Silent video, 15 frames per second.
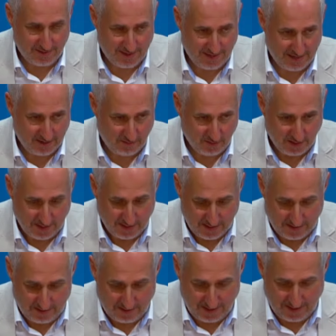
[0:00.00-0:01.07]
they have
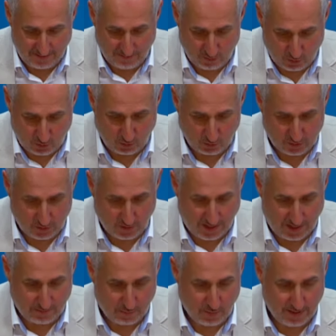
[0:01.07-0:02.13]
the tools to
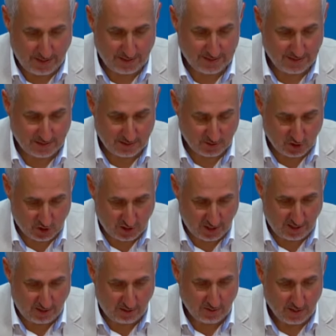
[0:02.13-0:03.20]
operate and to
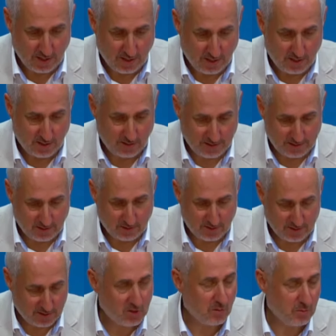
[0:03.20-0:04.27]
share and to
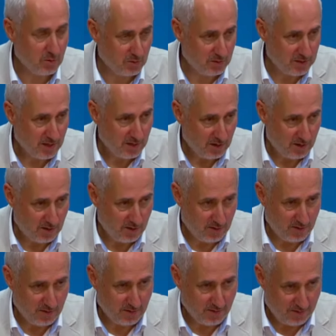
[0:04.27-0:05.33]
distribute,
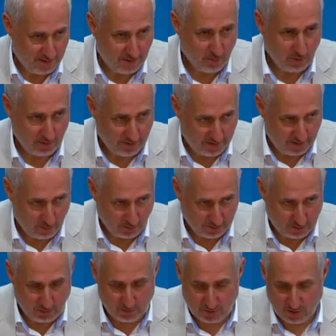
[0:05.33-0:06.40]
they will
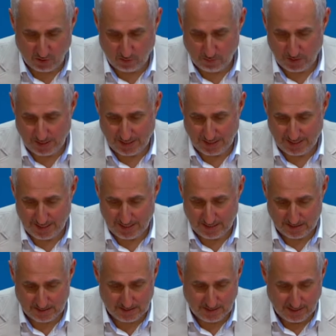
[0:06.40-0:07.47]
do so, but it
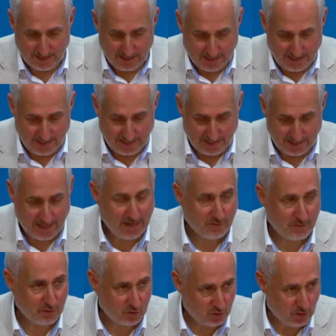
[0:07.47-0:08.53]
is
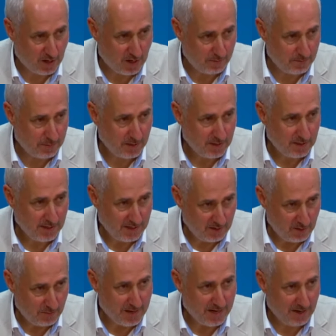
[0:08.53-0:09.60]
half a drop
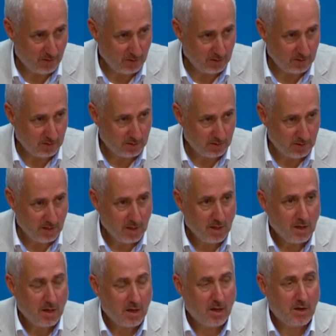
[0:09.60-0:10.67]
in a barrel.
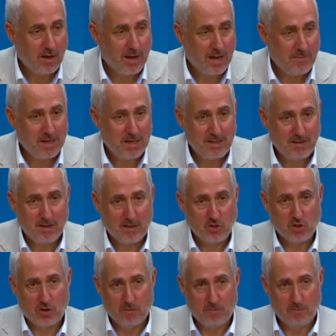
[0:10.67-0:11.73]
Amélie, then
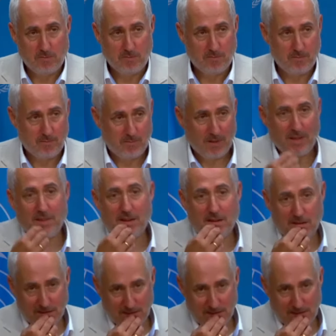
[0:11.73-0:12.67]
Joe, and then